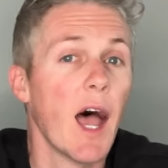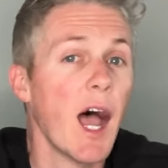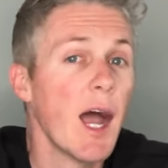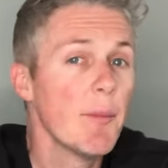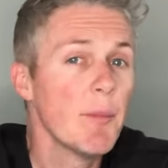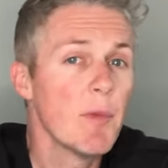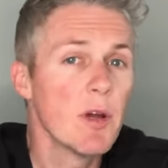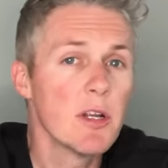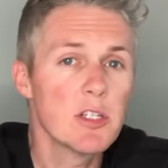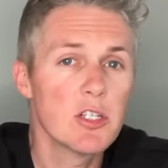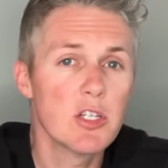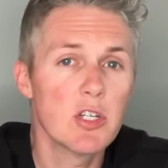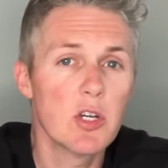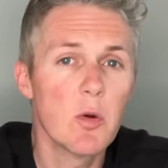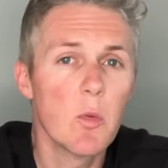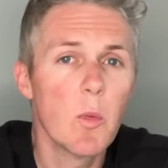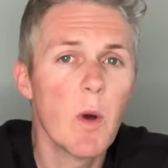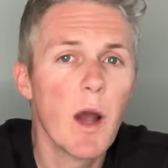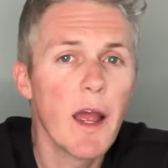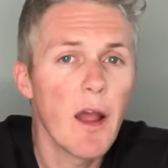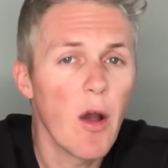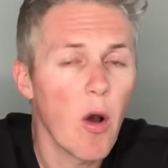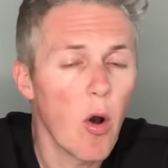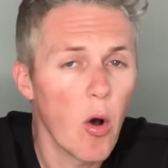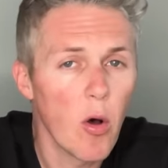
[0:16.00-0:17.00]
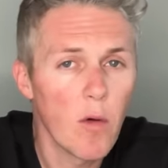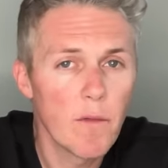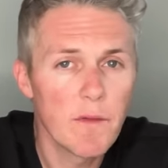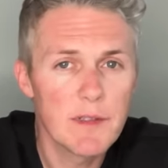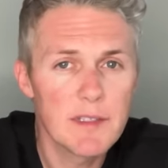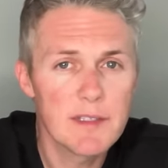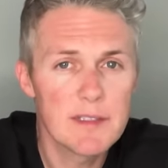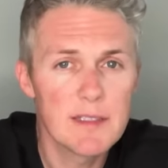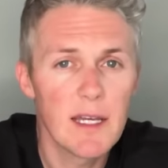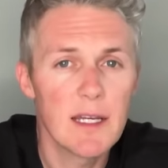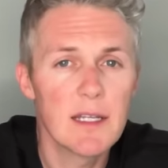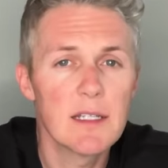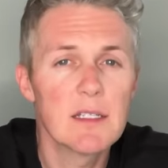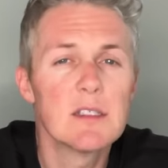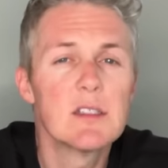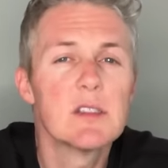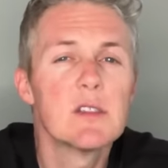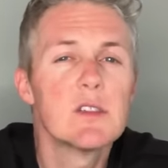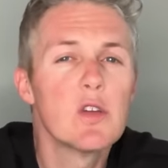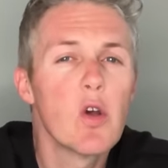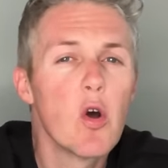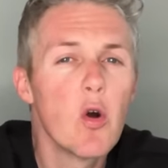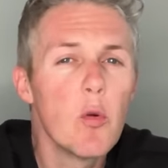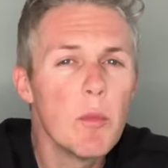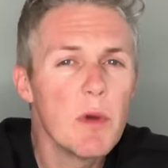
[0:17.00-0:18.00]
I'm not sure why all of a sudden
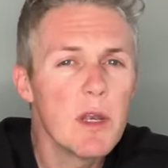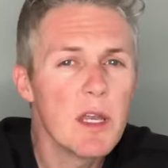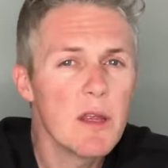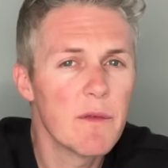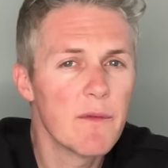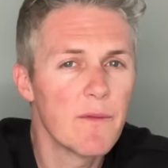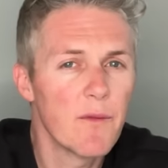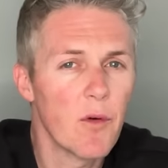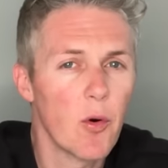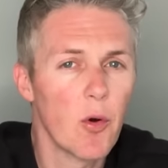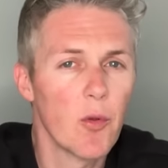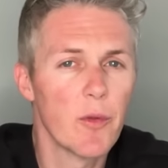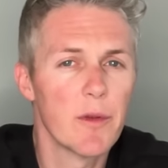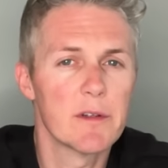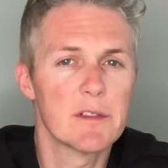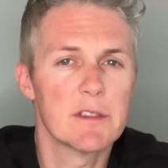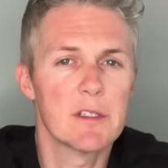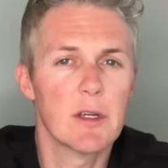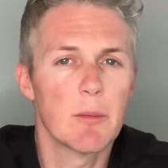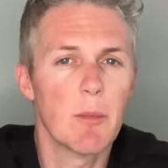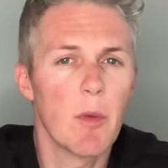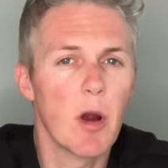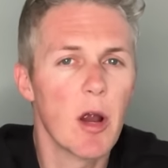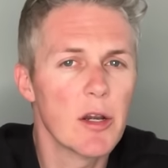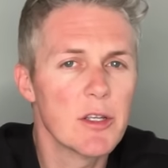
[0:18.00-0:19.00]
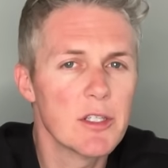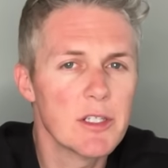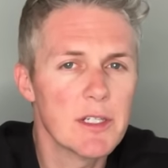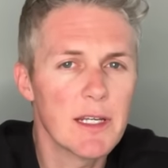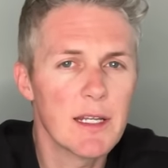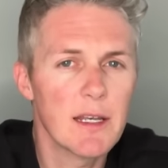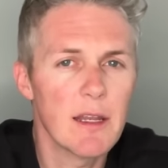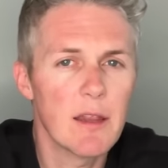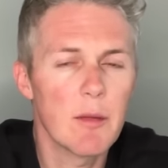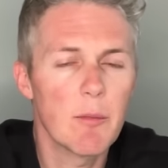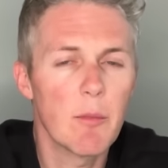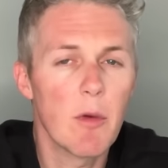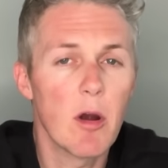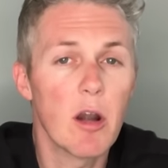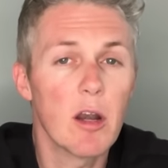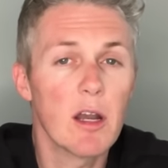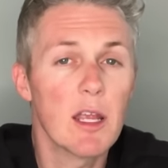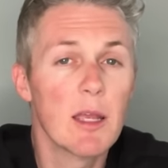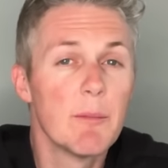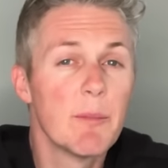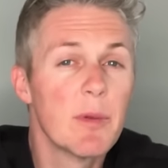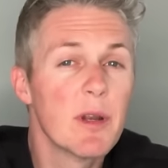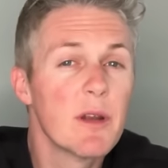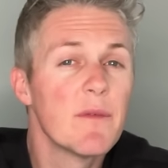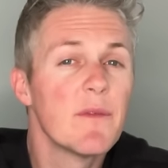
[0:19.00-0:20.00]
so many folders are marching into the
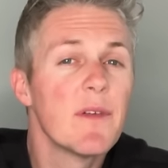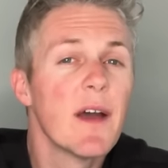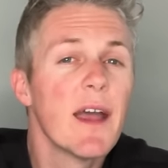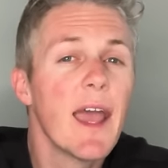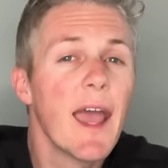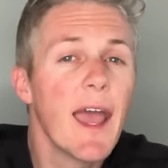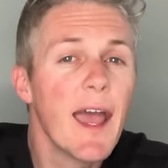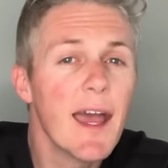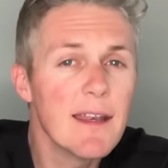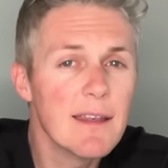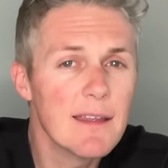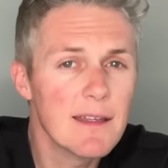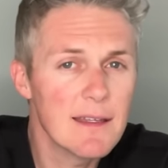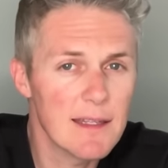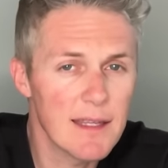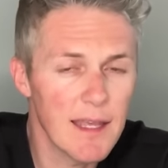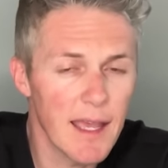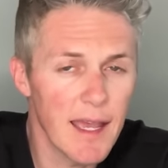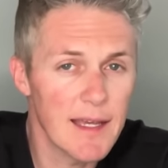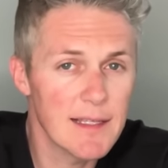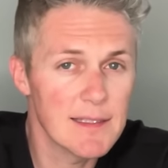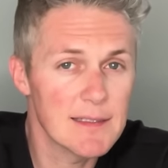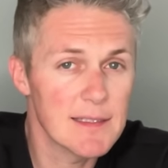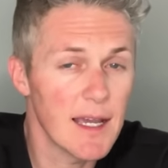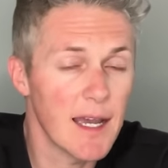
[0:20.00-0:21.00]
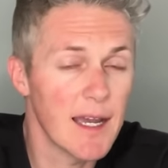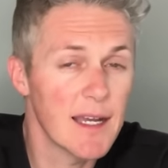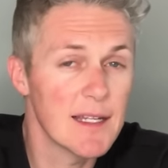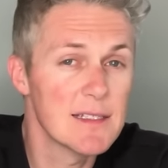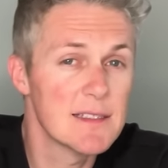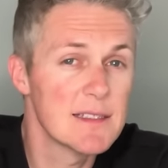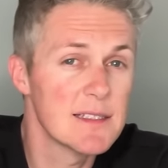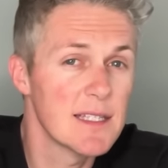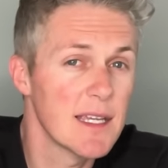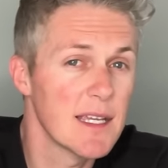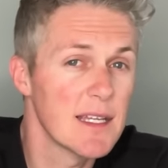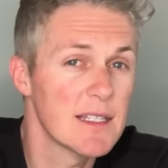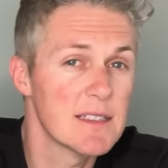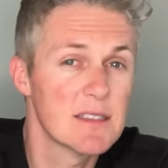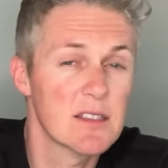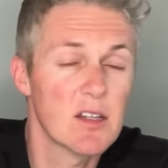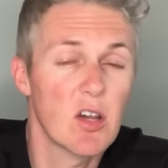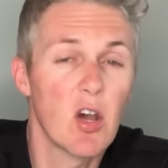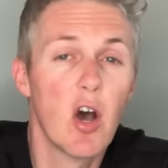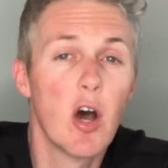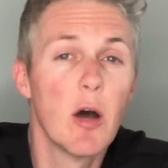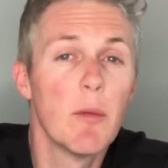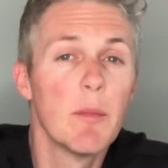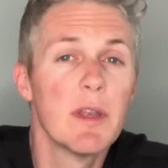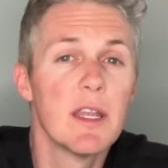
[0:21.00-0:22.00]
market but if I had to guess I'd say it's a
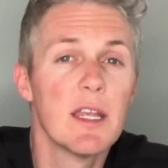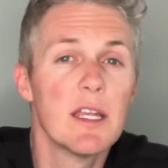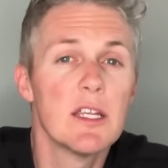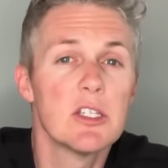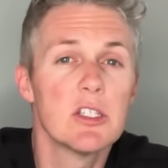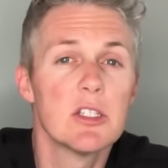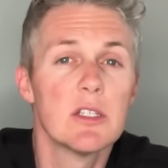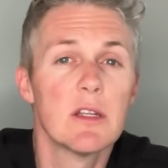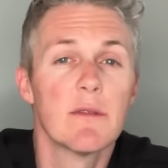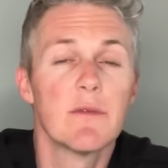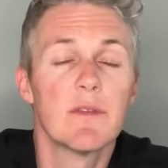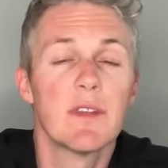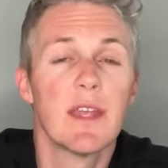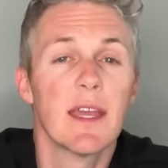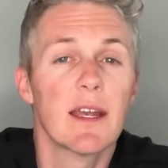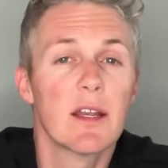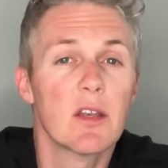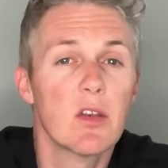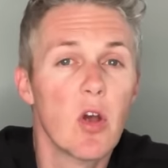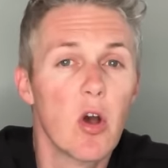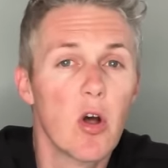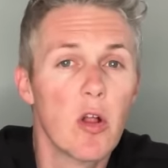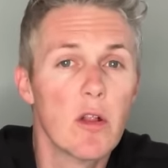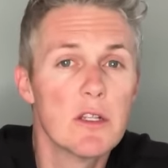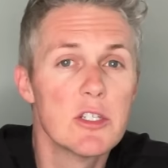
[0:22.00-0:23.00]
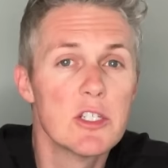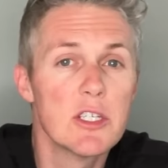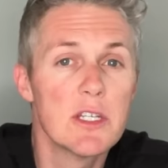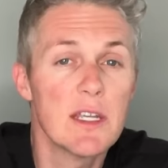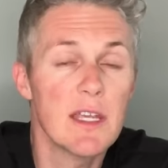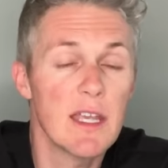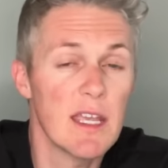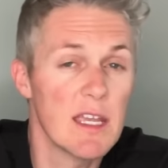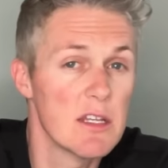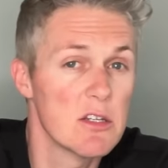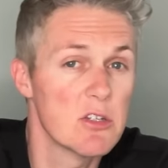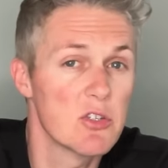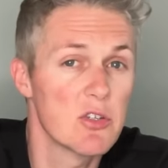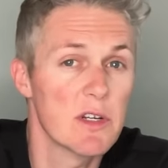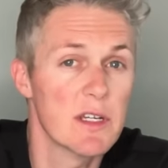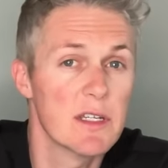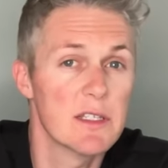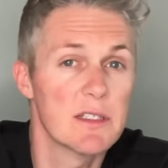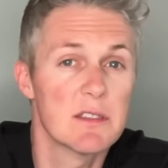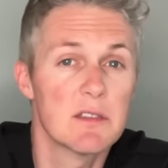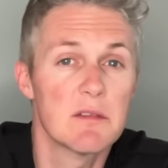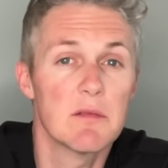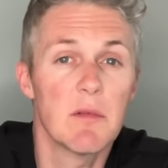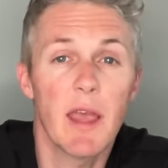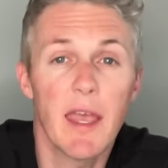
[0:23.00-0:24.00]
combination of technology,
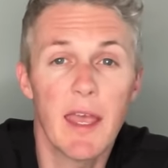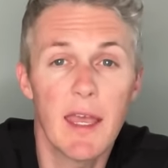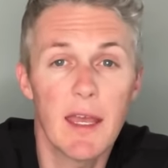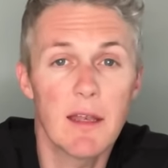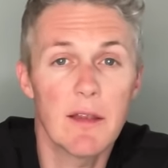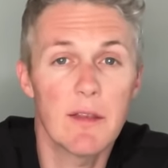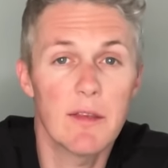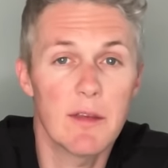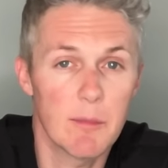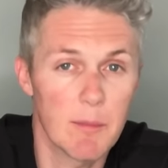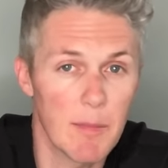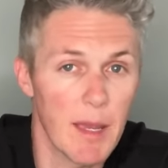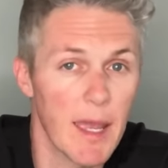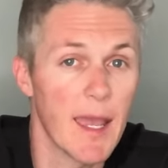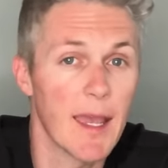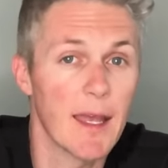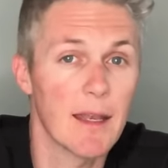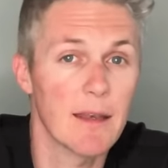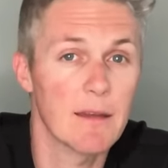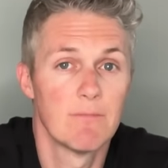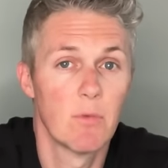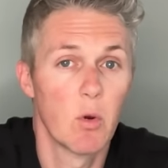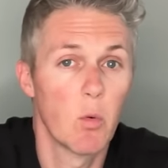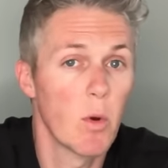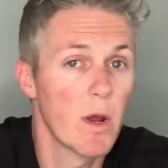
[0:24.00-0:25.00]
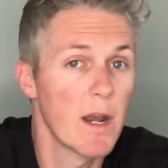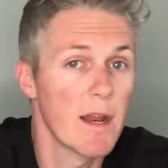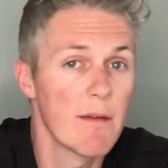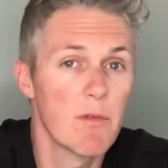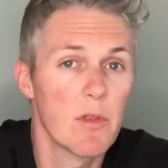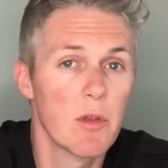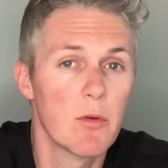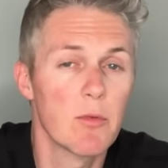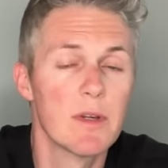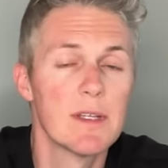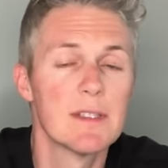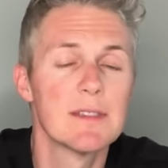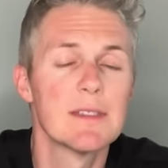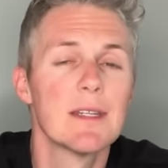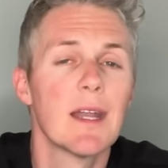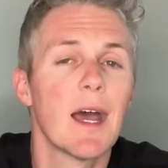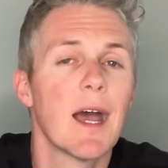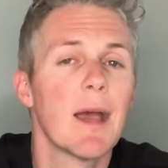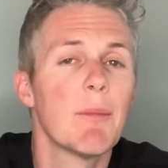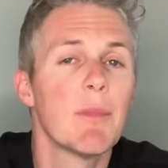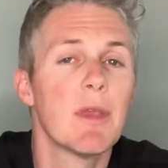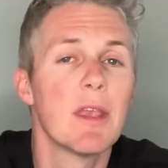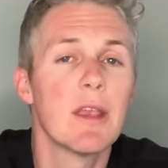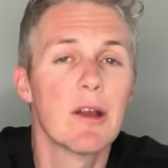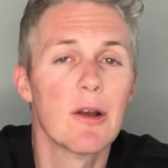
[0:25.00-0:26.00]
interest, and demand. Whatever the reason
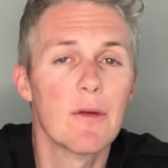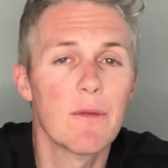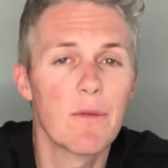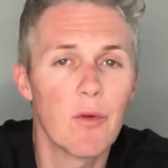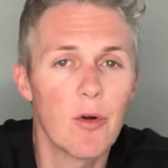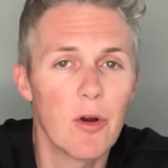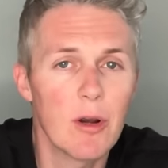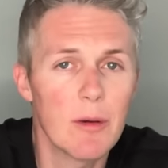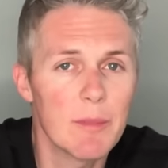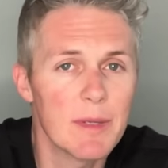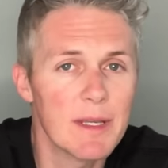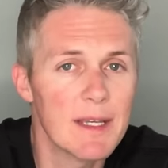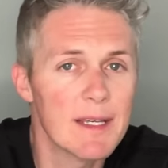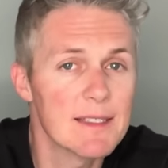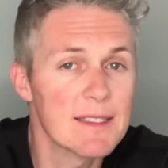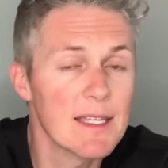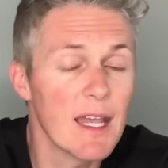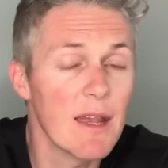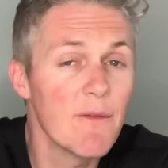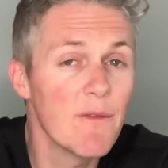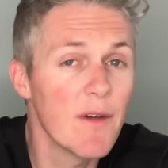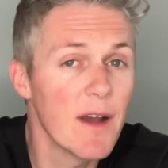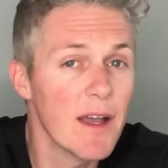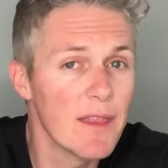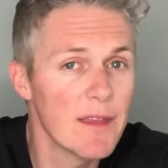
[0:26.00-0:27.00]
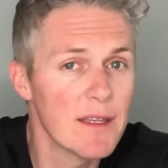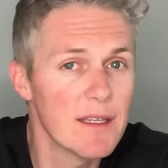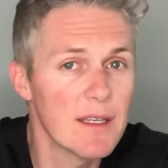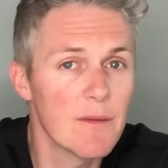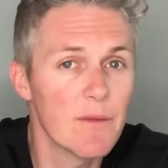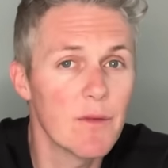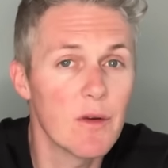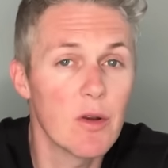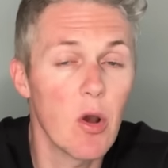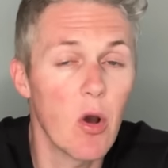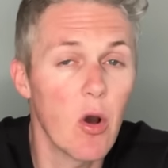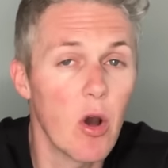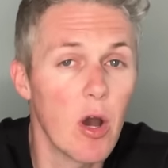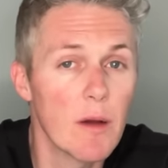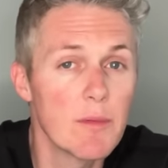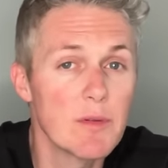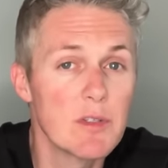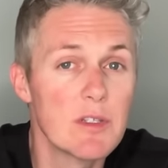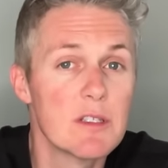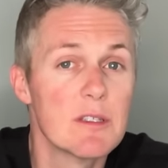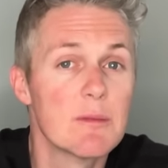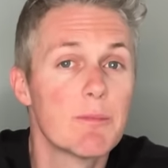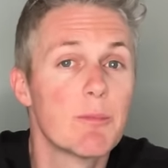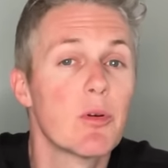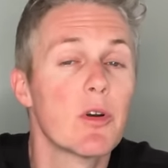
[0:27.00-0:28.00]
I'm here for it because I find the different
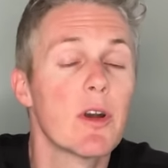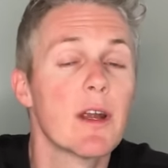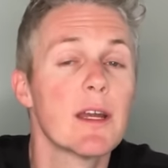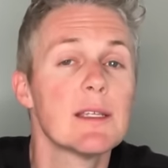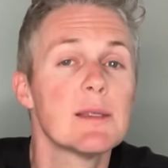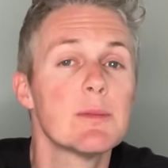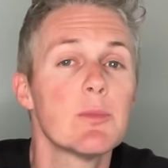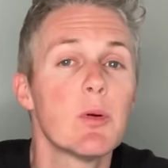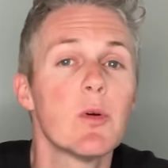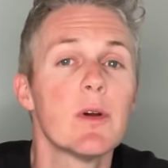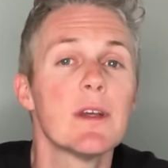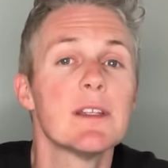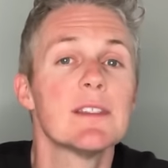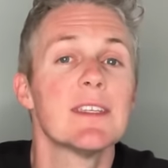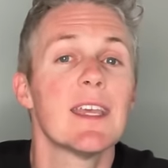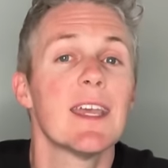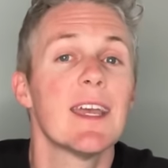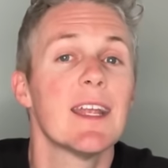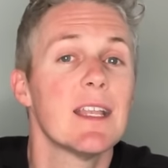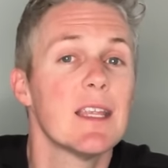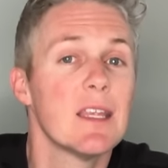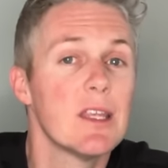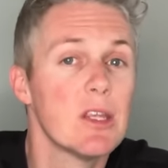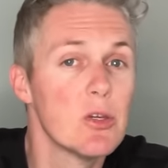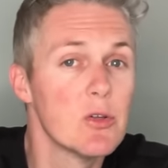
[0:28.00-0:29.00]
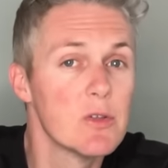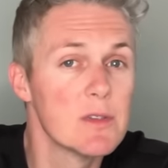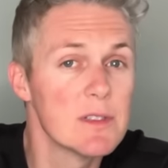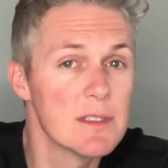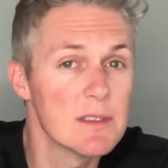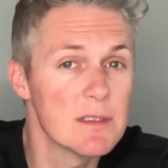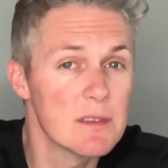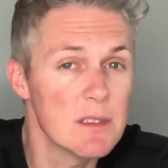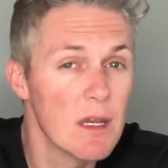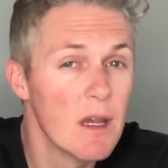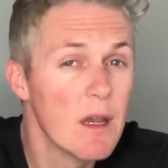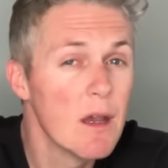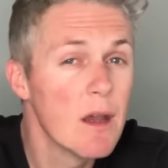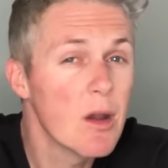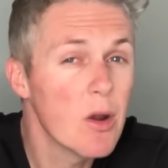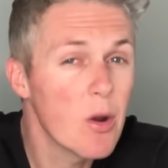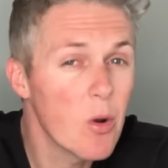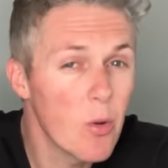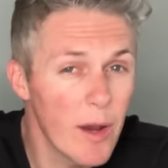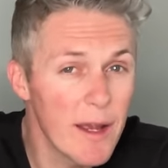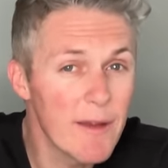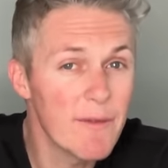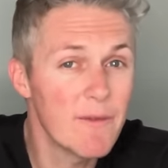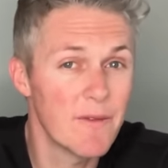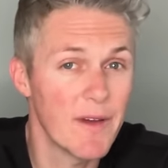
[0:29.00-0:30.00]
options, price points, and uses
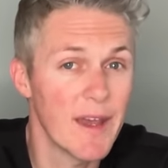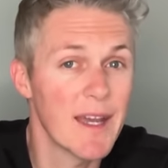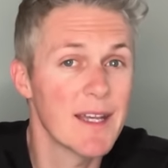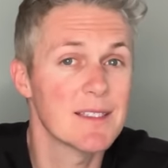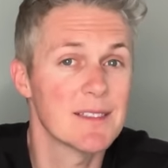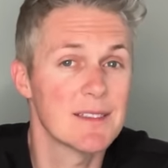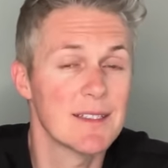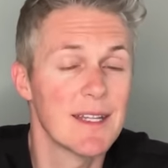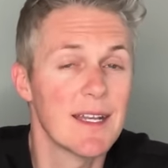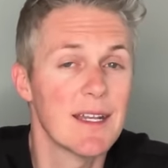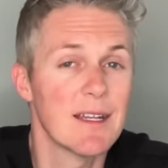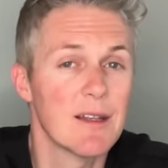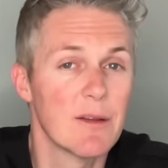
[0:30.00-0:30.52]
quite fascinating